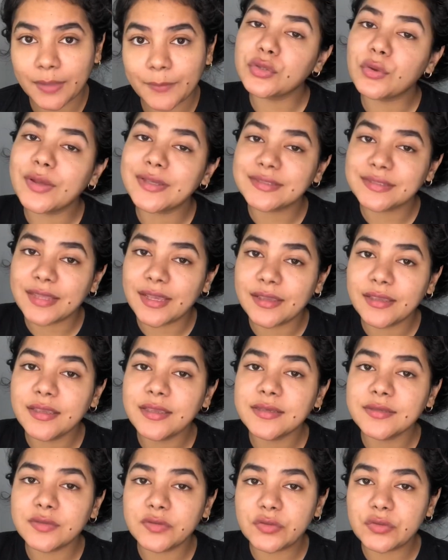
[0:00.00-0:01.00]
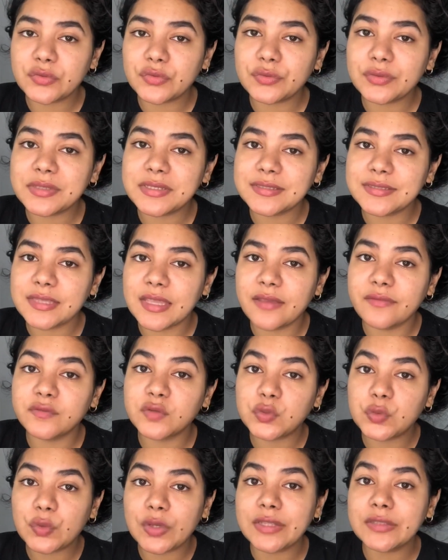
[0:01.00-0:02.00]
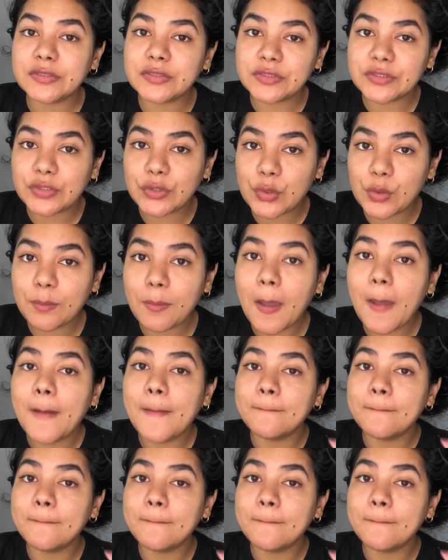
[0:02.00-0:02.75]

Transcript: So acai is usually safe to consume,